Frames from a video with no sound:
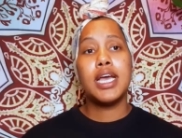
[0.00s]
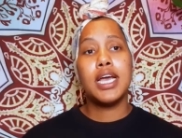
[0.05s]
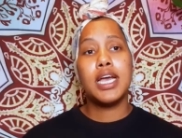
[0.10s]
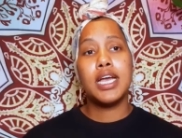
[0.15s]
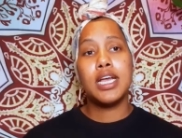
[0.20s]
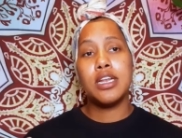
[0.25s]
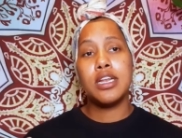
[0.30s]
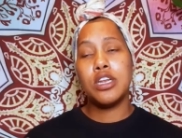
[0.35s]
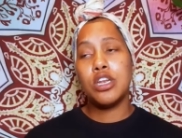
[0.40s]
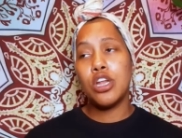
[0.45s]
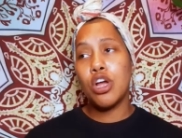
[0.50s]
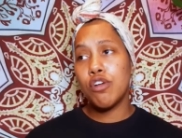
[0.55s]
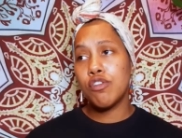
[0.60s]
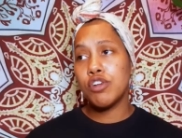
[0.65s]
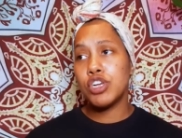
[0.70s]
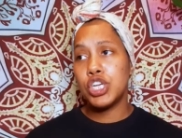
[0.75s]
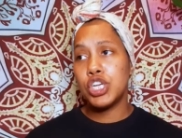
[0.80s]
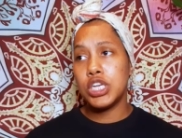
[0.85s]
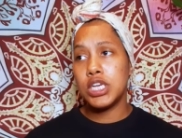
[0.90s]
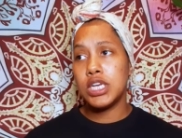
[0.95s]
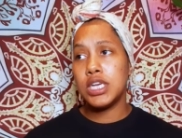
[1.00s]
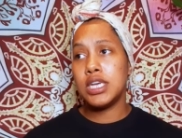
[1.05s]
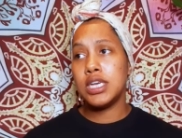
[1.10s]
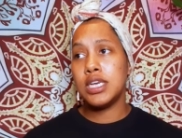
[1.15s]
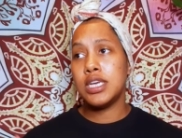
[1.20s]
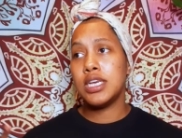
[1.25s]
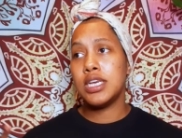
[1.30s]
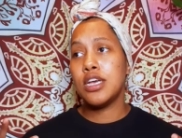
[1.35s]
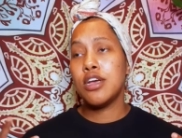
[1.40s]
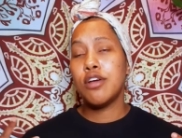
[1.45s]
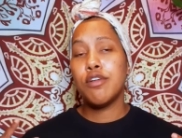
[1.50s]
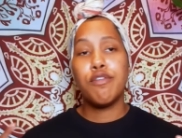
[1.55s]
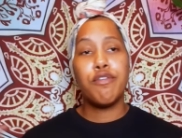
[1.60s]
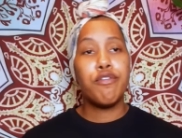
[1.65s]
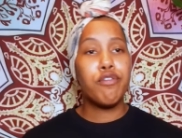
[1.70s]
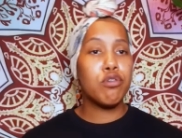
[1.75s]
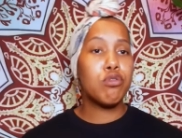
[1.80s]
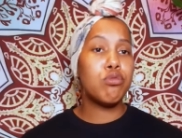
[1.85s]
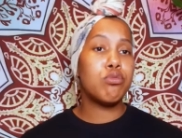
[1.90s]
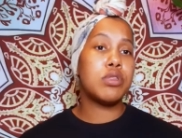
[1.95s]
and nourishing
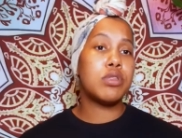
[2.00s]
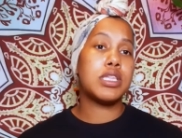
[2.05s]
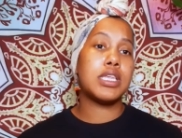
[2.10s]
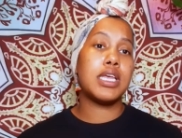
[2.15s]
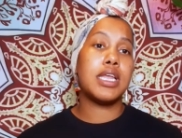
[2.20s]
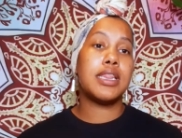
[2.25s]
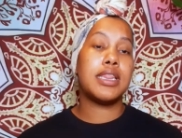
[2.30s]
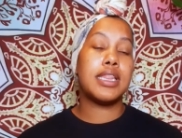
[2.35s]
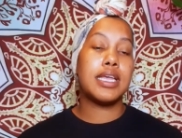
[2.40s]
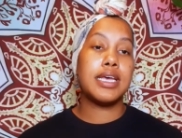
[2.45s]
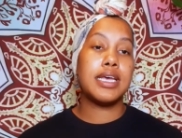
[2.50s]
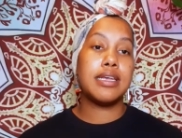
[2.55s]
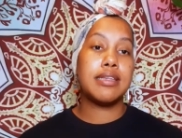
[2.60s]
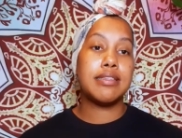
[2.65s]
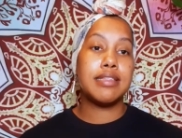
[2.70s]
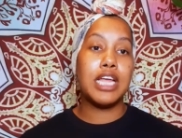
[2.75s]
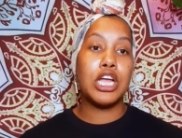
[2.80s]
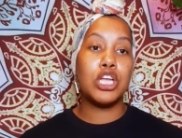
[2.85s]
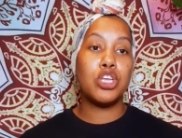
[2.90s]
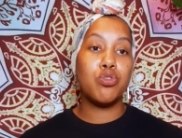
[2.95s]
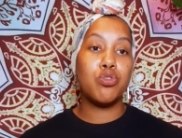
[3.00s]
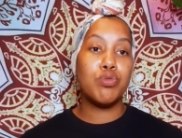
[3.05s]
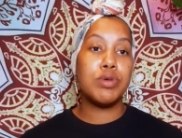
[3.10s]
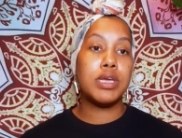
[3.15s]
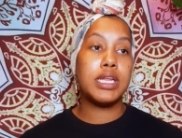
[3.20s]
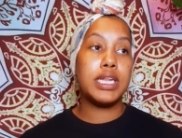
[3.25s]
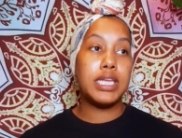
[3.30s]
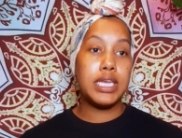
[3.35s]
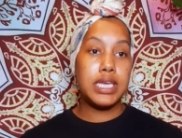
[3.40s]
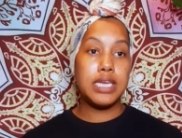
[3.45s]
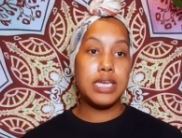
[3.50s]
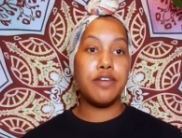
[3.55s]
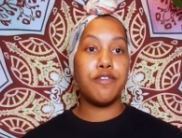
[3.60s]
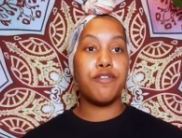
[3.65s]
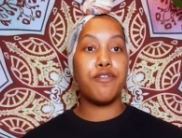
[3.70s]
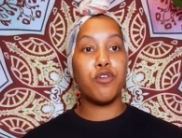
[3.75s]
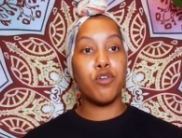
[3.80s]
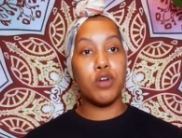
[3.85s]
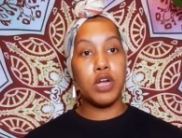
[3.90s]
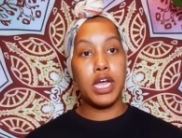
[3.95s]
fruits and things that you can eat
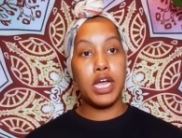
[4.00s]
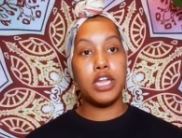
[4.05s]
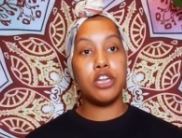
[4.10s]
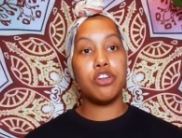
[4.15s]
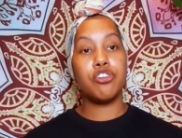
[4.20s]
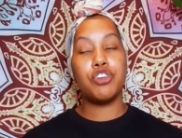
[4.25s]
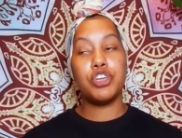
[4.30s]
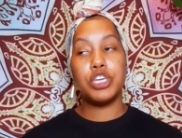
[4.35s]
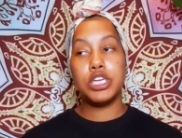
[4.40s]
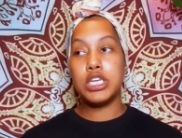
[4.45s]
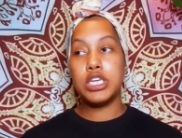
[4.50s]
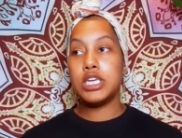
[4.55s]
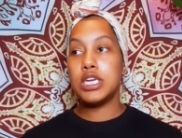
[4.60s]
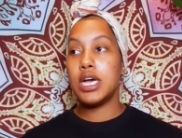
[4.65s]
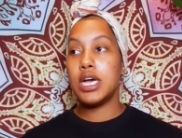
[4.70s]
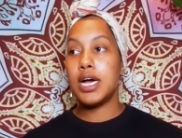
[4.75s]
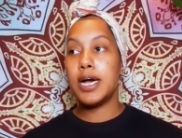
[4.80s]
for energy